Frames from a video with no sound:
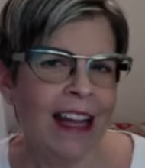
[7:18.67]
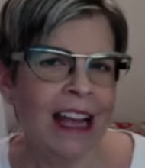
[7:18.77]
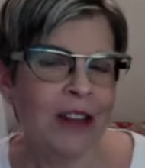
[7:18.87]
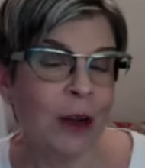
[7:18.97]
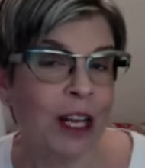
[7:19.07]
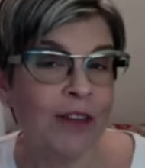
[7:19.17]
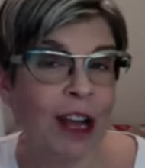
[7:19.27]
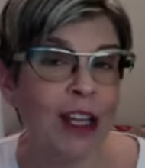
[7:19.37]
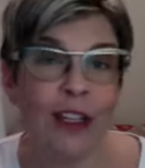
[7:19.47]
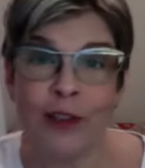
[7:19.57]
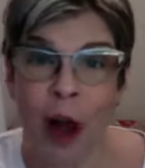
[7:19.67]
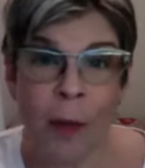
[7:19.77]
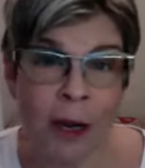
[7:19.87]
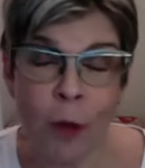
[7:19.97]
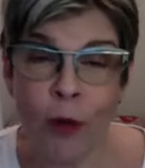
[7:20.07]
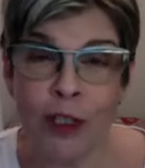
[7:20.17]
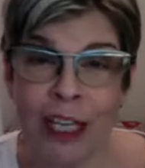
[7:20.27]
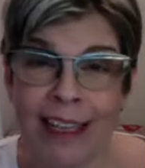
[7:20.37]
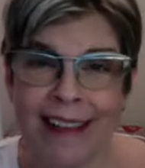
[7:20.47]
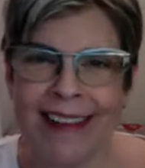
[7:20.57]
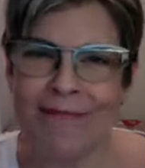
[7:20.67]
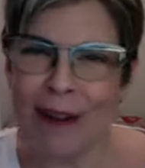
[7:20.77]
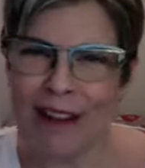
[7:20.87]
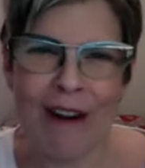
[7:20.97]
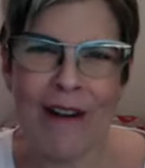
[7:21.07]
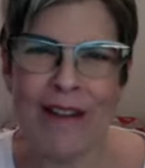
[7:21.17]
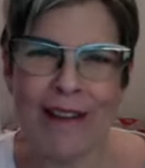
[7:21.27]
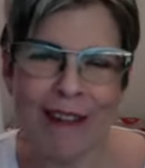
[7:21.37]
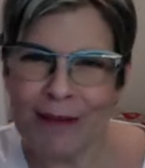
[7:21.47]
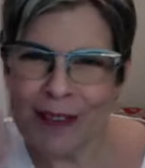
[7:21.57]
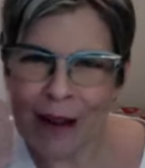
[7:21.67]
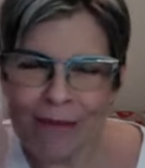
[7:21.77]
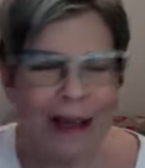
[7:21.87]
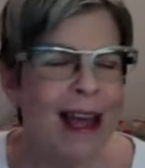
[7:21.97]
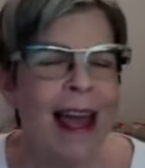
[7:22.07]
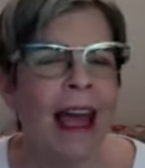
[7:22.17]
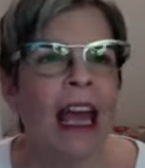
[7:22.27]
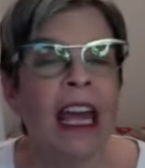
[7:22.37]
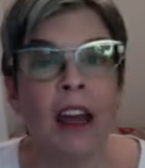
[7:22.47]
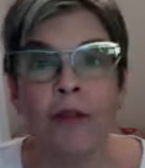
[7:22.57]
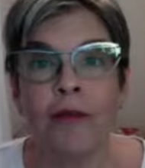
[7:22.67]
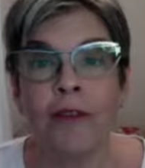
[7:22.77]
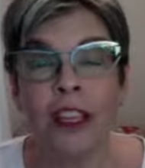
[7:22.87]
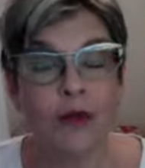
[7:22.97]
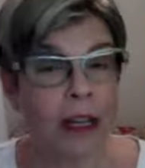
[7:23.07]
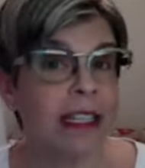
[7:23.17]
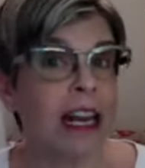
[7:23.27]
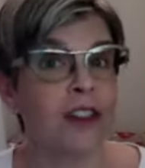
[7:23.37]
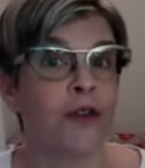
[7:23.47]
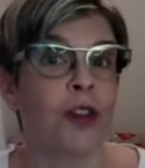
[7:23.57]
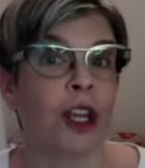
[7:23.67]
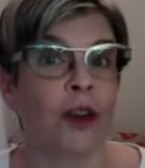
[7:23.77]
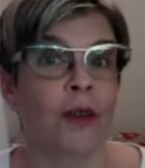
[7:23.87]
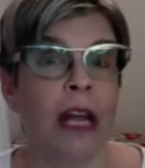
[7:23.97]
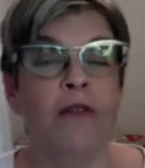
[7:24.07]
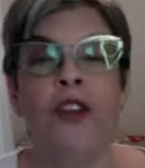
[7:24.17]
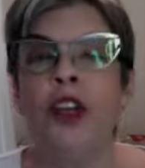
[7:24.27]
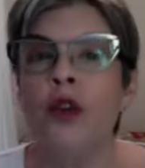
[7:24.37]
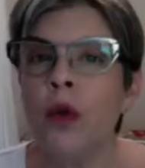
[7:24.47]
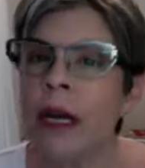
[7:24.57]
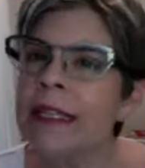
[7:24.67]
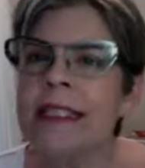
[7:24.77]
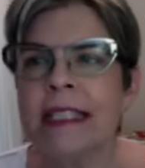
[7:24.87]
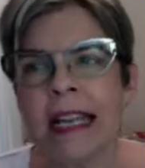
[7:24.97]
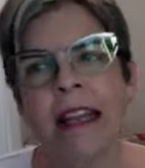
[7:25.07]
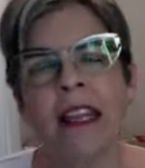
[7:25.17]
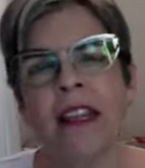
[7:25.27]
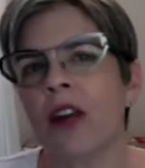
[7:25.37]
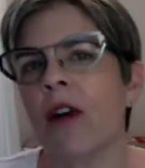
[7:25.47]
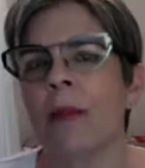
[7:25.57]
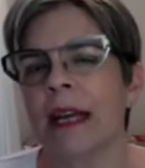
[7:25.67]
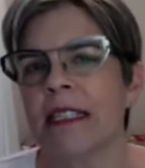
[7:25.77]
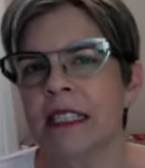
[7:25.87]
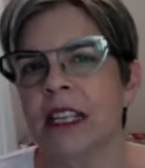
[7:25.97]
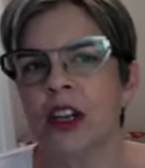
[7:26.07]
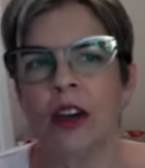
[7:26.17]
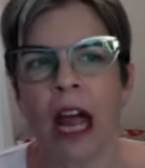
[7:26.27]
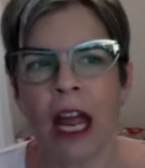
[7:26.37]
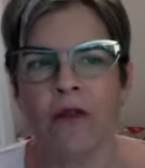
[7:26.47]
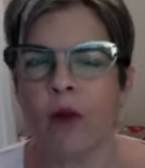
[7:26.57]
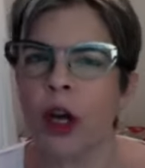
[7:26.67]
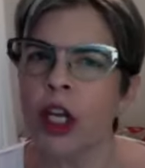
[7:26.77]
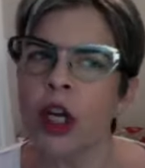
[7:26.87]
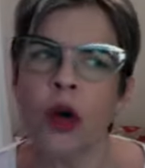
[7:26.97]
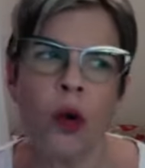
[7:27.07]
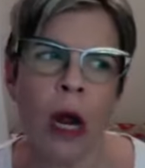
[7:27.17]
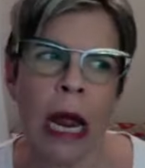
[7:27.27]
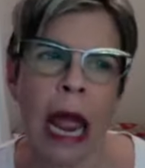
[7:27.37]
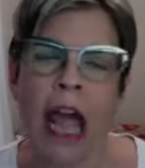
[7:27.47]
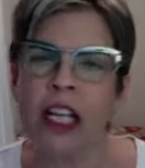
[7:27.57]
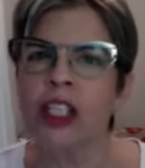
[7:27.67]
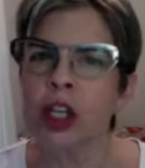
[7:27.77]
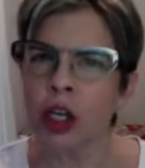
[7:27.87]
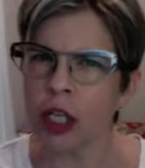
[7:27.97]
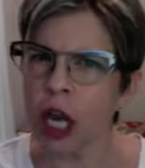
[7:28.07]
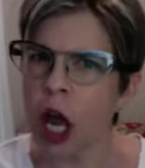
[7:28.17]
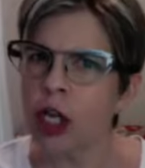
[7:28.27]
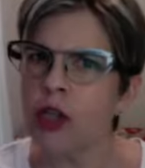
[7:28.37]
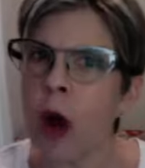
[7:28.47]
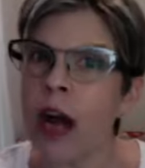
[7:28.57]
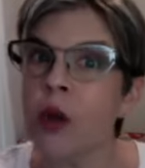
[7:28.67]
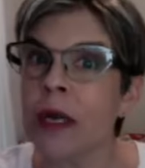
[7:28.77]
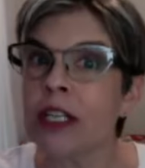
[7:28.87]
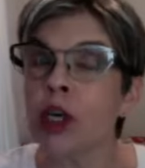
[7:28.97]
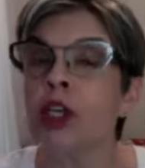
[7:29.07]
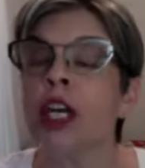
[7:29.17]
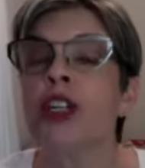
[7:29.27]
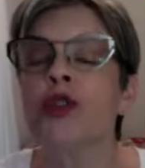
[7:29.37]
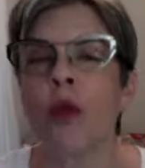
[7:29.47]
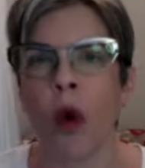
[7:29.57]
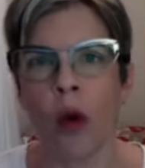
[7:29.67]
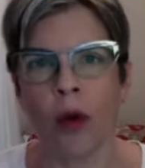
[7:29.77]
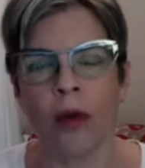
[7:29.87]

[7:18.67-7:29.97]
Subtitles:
So I'm going to invite you to drop an emoji below, a thumbs up, if this resonates for you. If you can see that there are places in your life where you try to exert control.